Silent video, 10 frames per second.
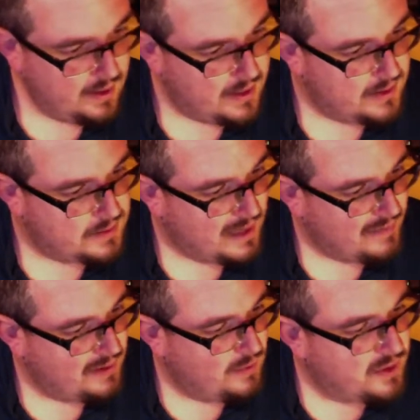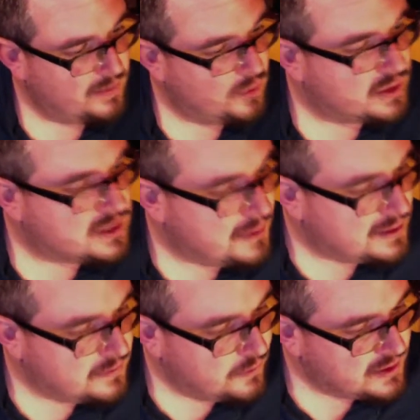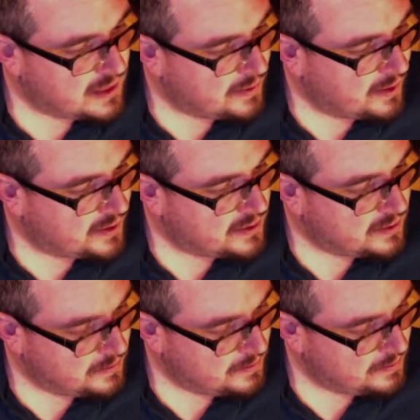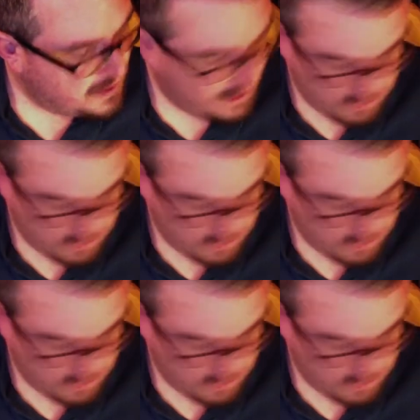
It's probably one of the more expensive ones I bought, too. It's